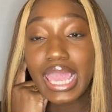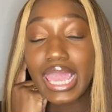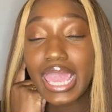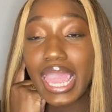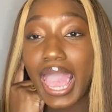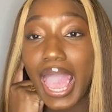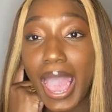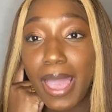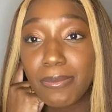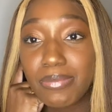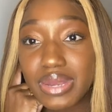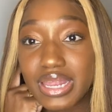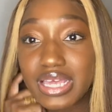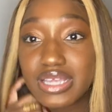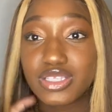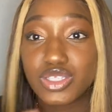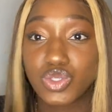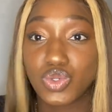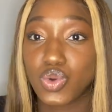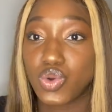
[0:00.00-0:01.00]

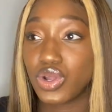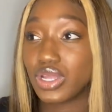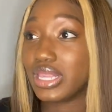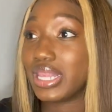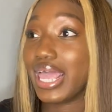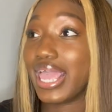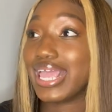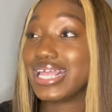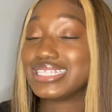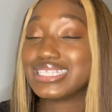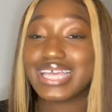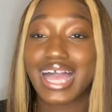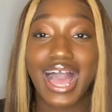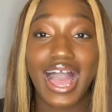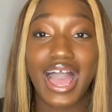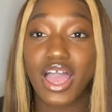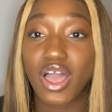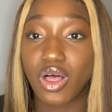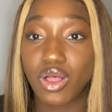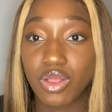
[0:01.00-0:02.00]
cabinets or like
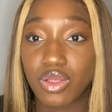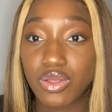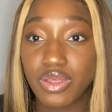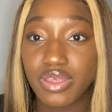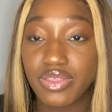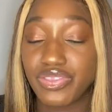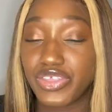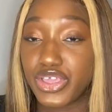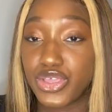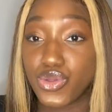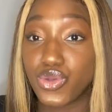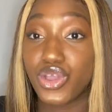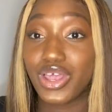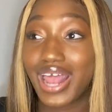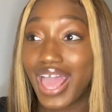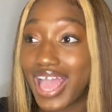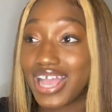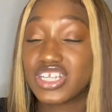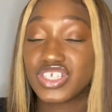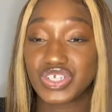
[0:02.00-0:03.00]
tile that you're gonna
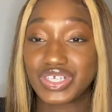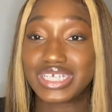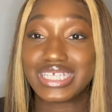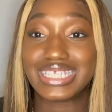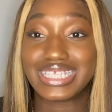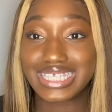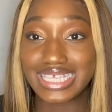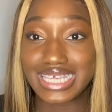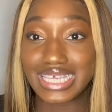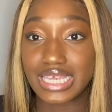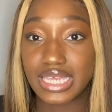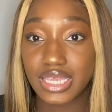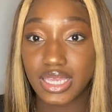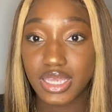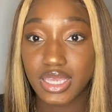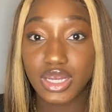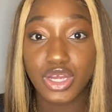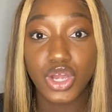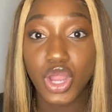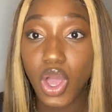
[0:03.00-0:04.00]
actually see.
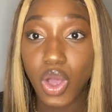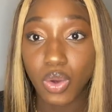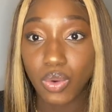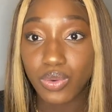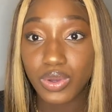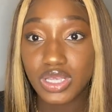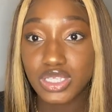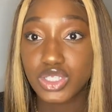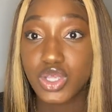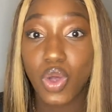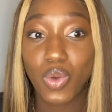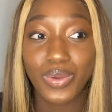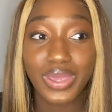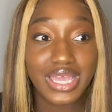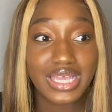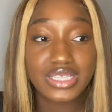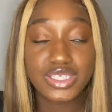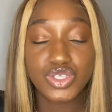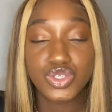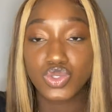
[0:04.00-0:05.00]
No, it's going
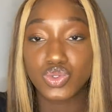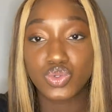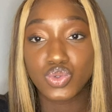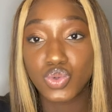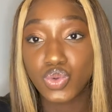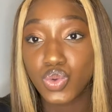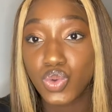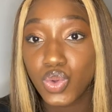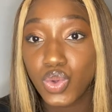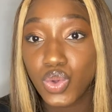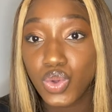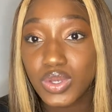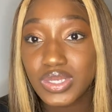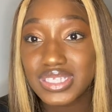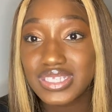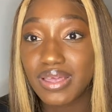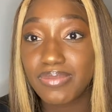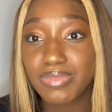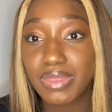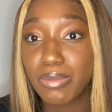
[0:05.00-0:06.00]
into
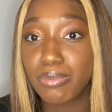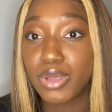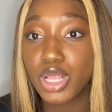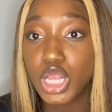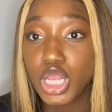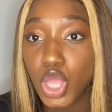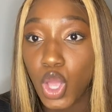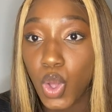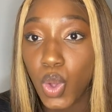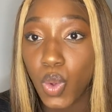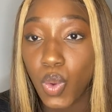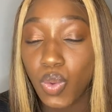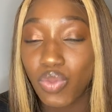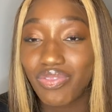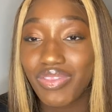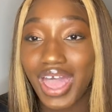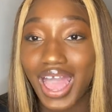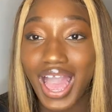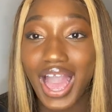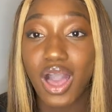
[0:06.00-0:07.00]
something below
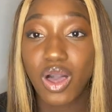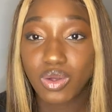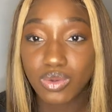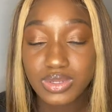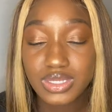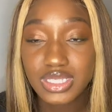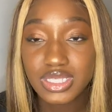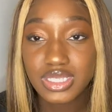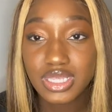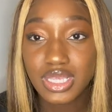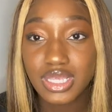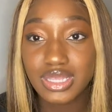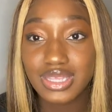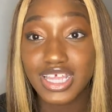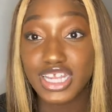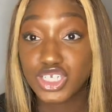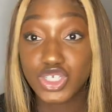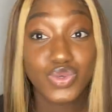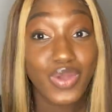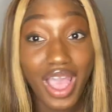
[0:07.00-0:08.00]
the house
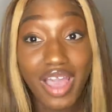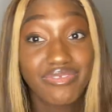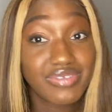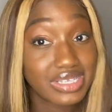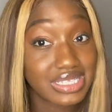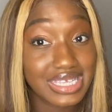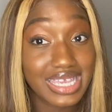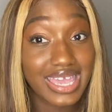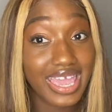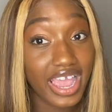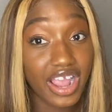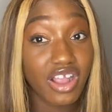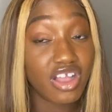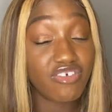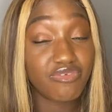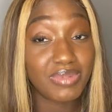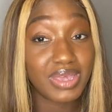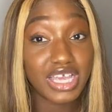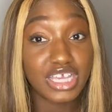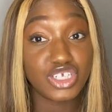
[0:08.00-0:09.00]
that you have to take care of
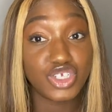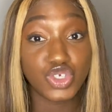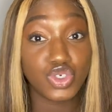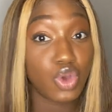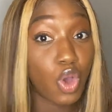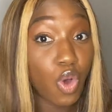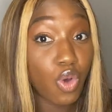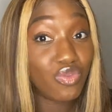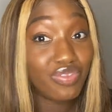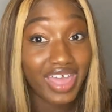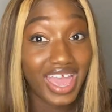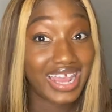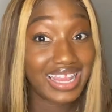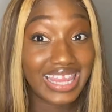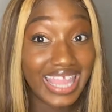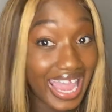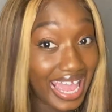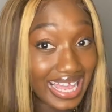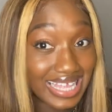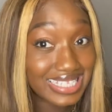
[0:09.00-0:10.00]
because you own that
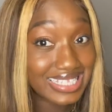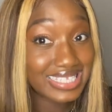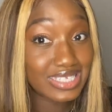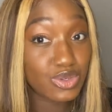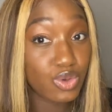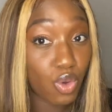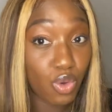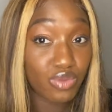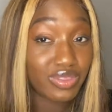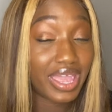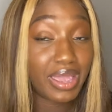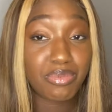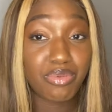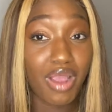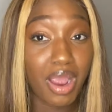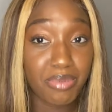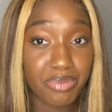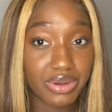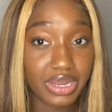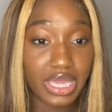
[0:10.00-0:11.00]
land, you own that
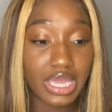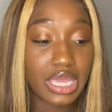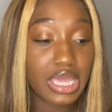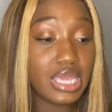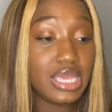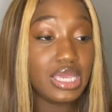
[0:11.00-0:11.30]
property.